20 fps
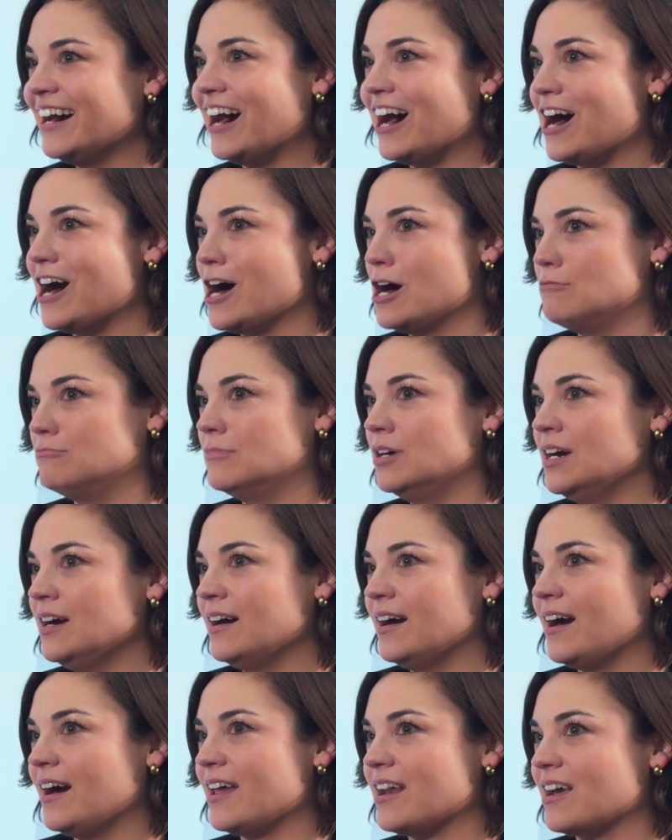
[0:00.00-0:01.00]
And
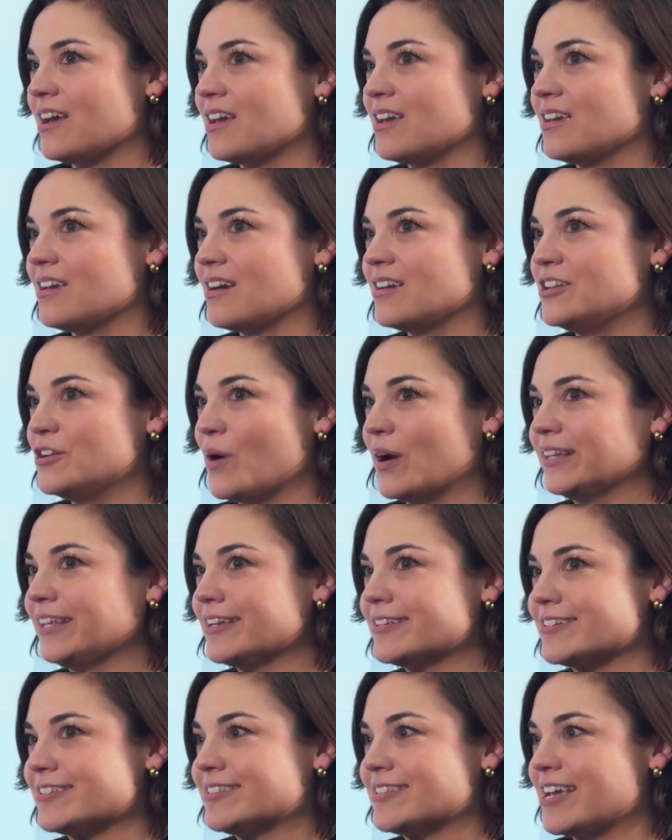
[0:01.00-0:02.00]
I
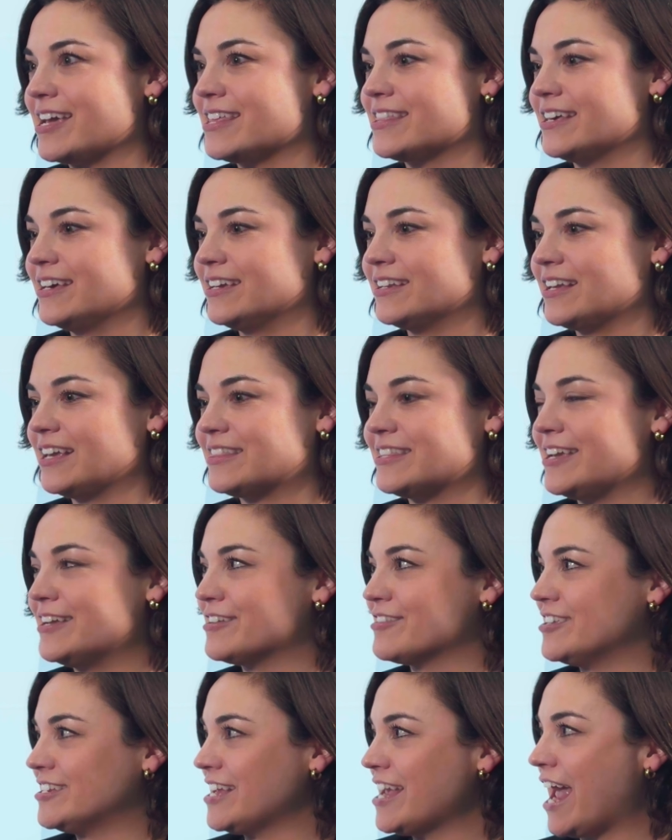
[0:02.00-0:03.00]
like to say that at the
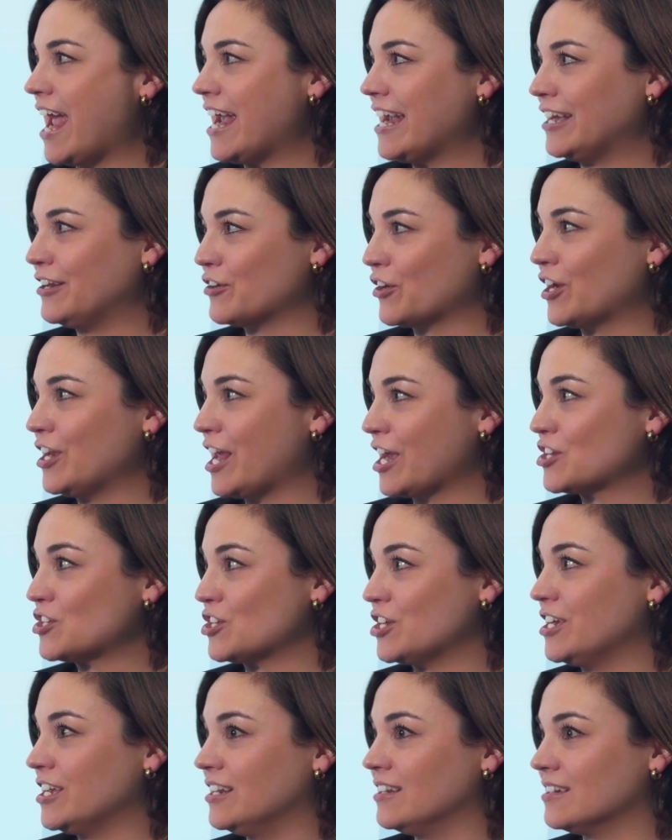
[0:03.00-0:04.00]
end of the day,
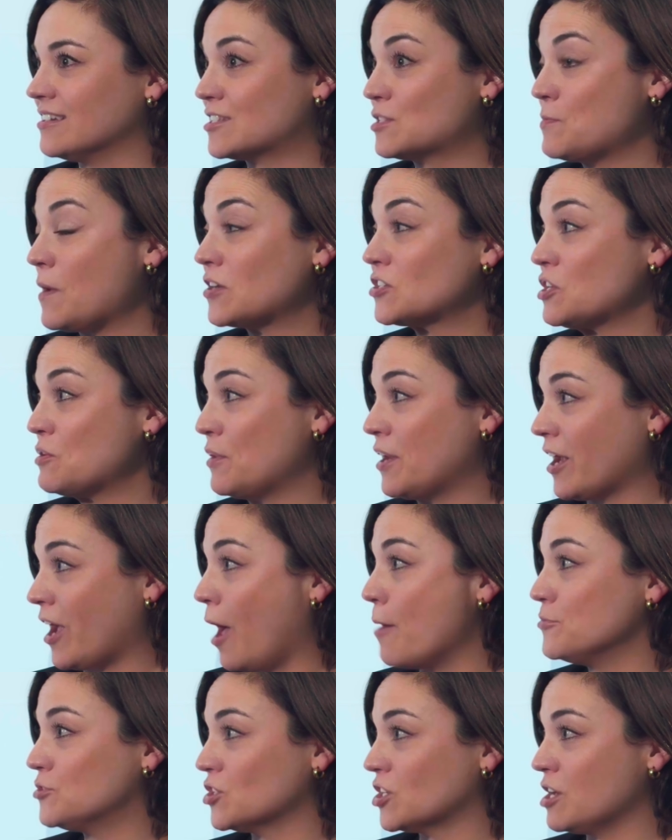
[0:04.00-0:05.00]
interconnection, especially when it
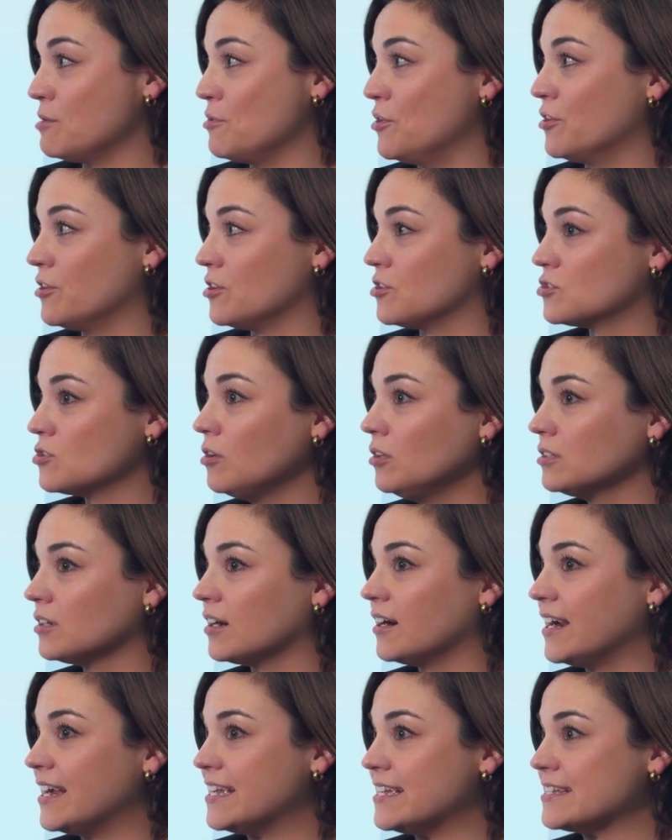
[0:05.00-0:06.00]
comes to community
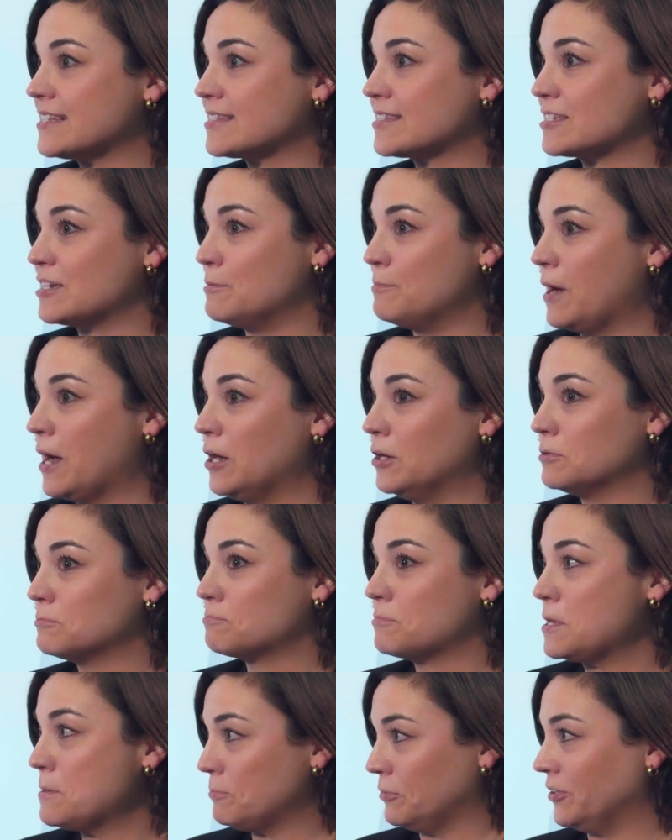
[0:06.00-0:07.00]
solar, is
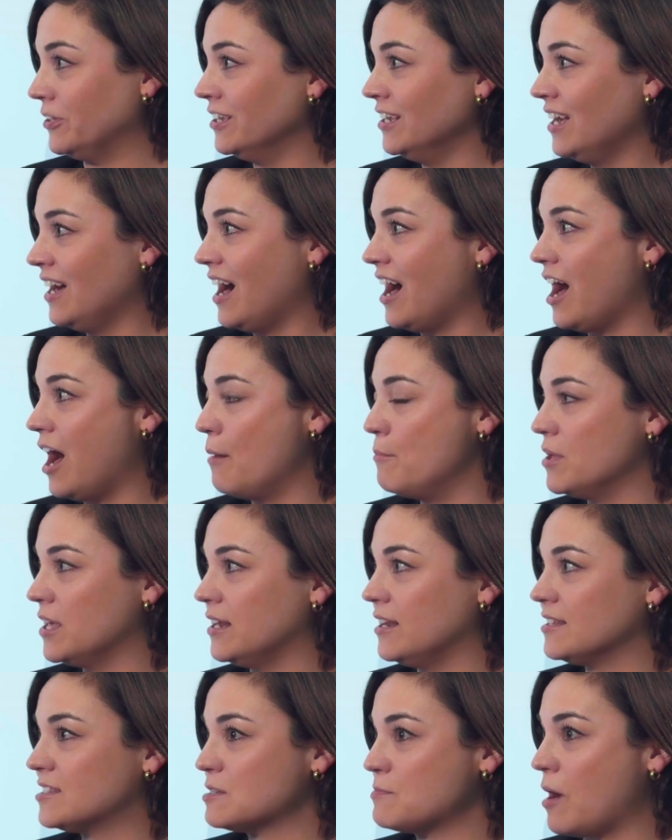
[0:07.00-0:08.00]
about people.
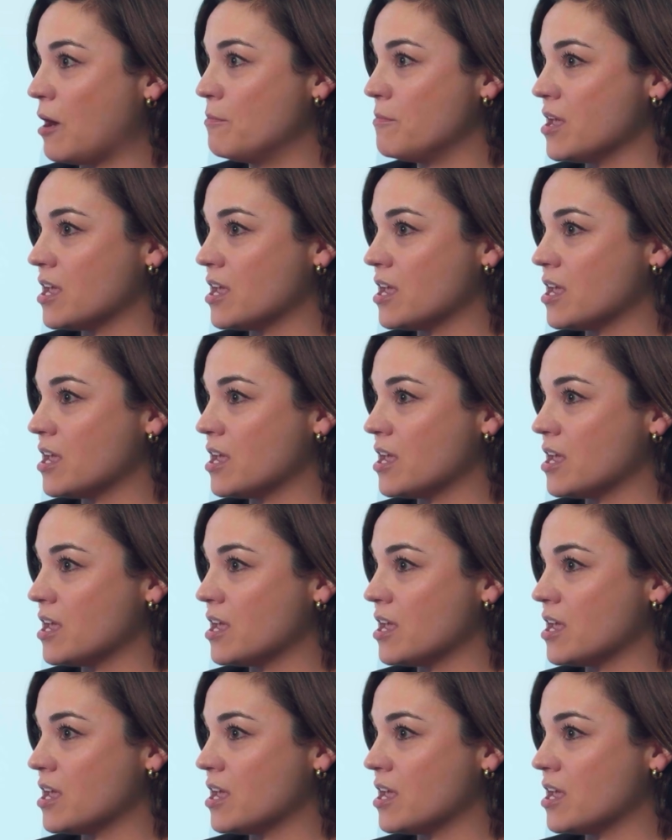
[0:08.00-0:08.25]
And it's about